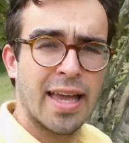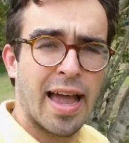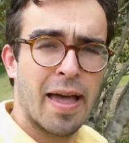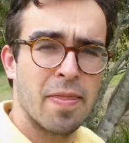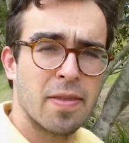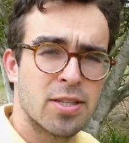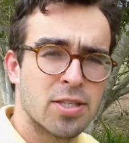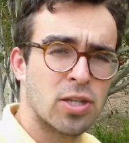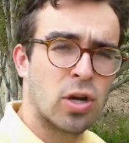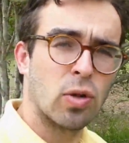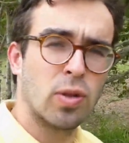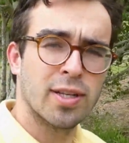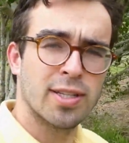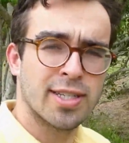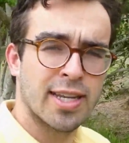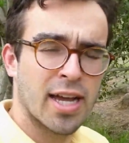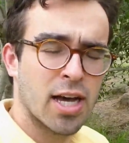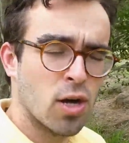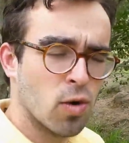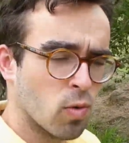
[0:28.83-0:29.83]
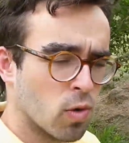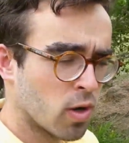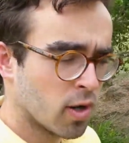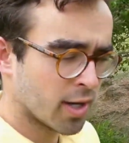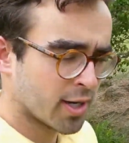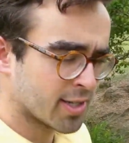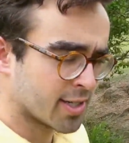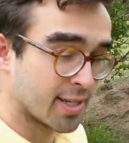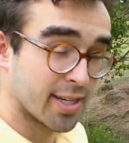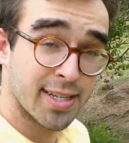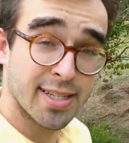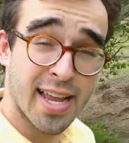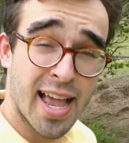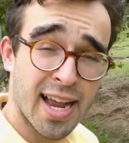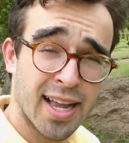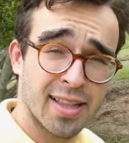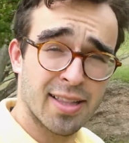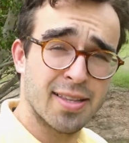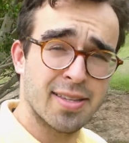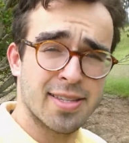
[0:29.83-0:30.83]
And the solar sail works in
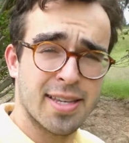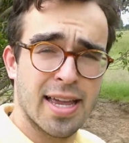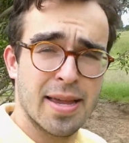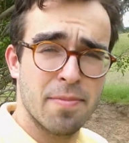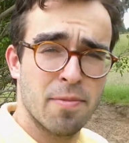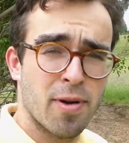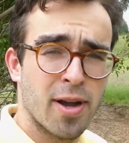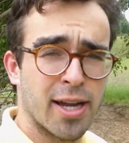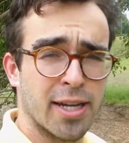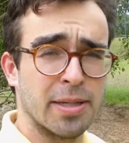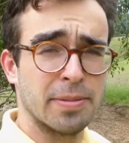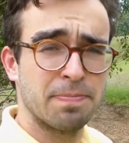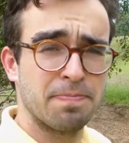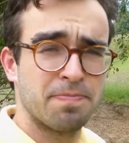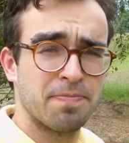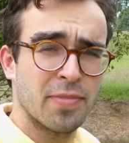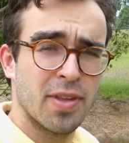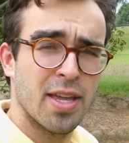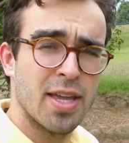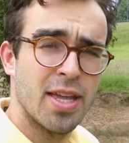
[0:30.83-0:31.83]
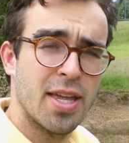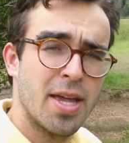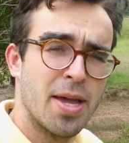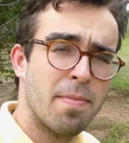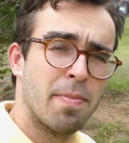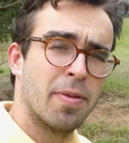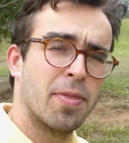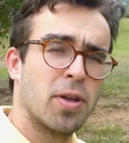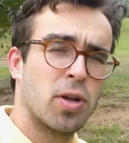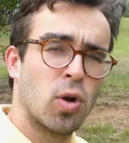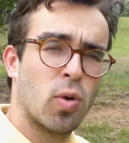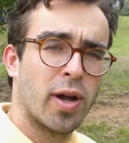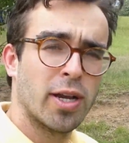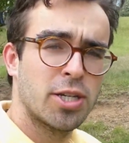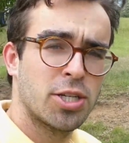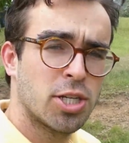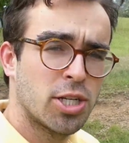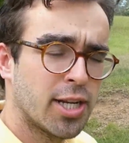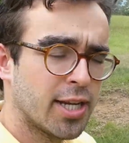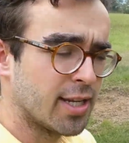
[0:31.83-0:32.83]
exactly the same way. But the
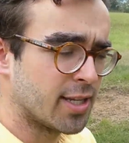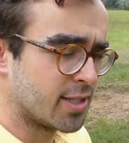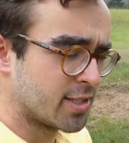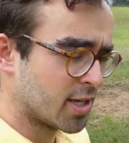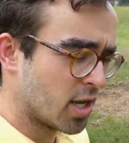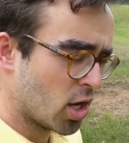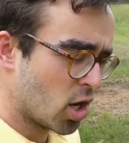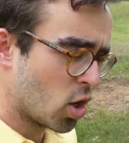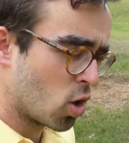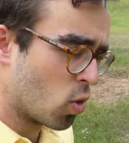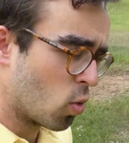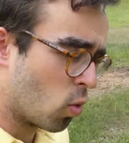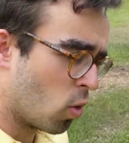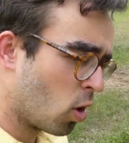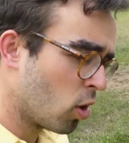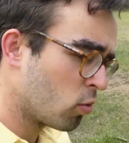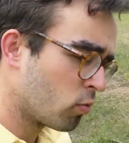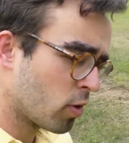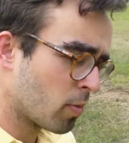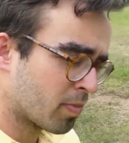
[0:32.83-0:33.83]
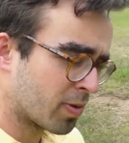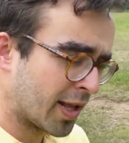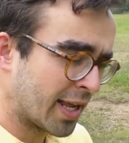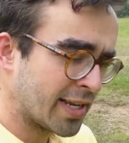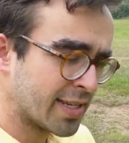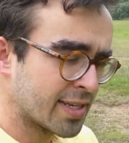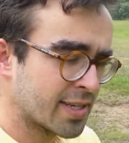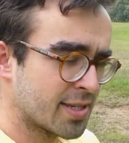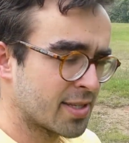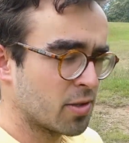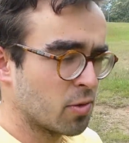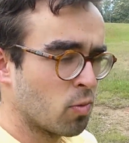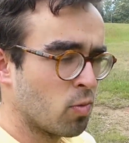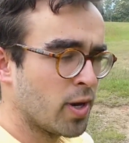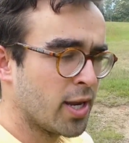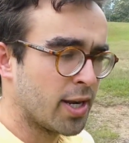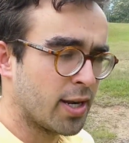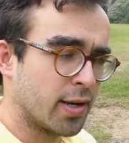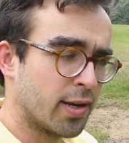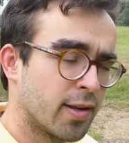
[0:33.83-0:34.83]
question is, what replaces the
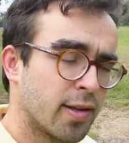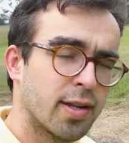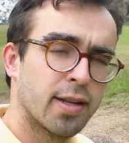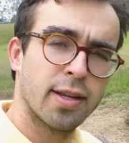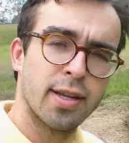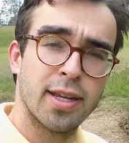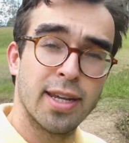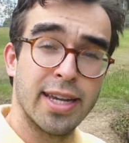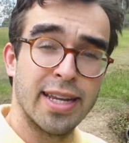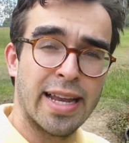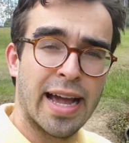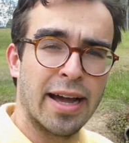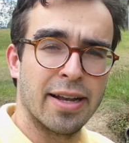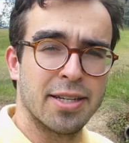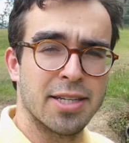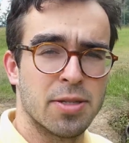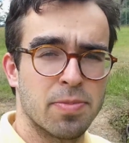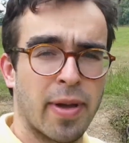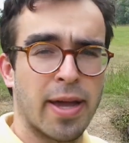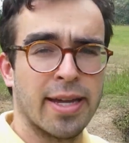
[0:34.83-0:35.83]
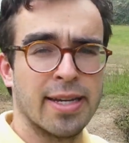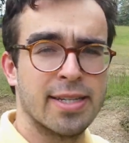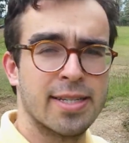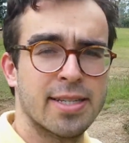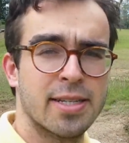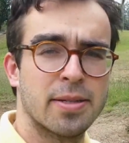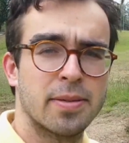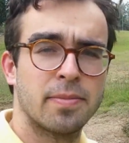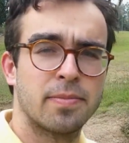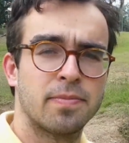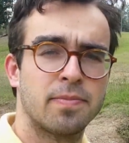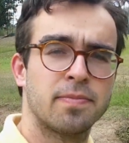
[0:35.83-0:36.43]
wind in outer space?